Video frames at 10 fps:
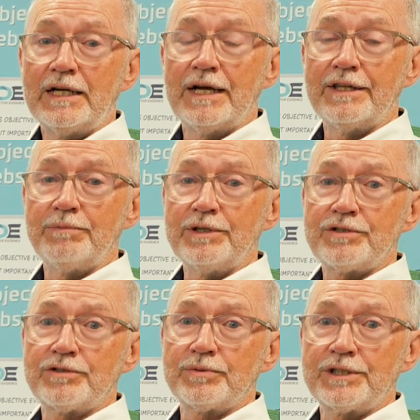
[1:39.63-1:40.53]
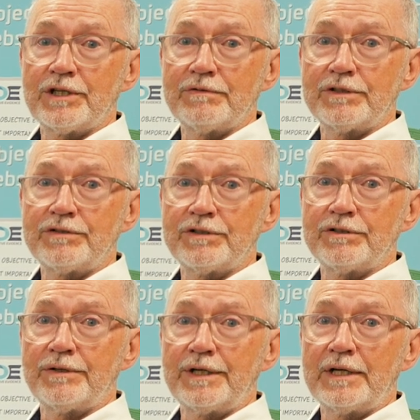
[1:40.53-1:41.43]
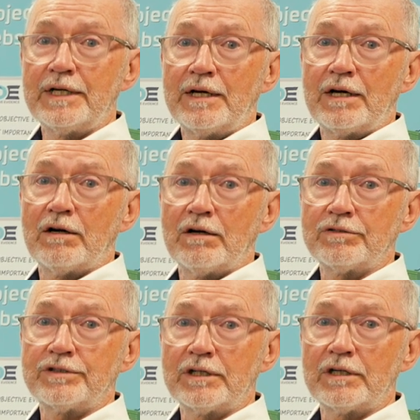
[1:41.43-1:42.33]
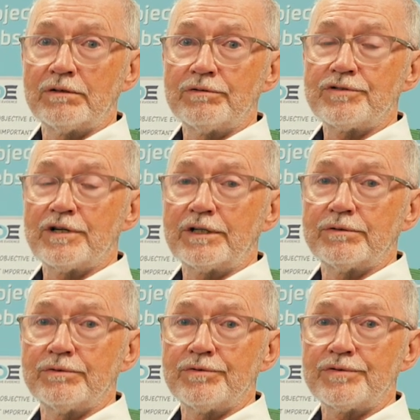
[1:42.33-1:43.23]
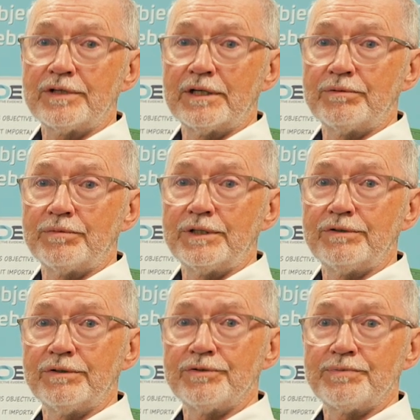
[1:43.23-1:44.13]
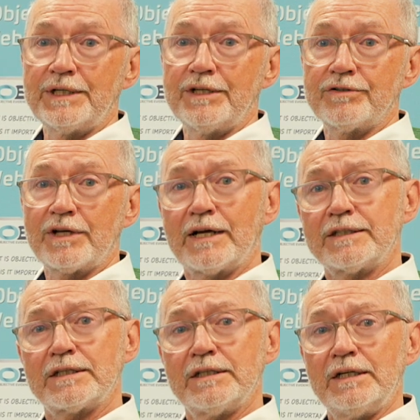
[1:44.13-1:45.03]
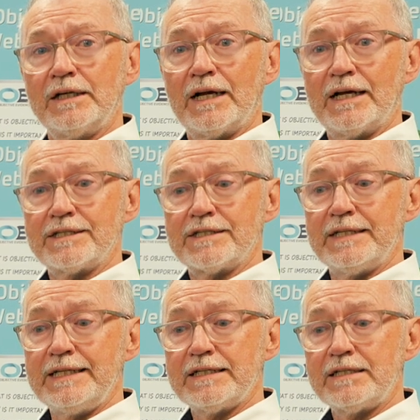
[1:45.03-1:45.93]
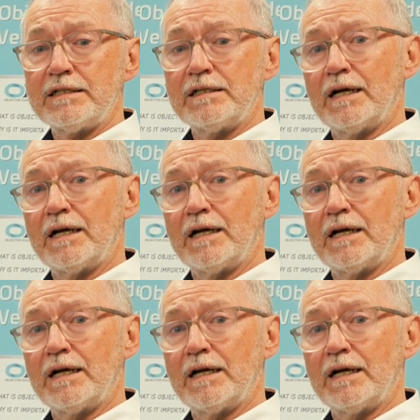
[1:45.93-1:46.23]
and then we switch over to doing hot and cold cycles, and we do as many of that as needed,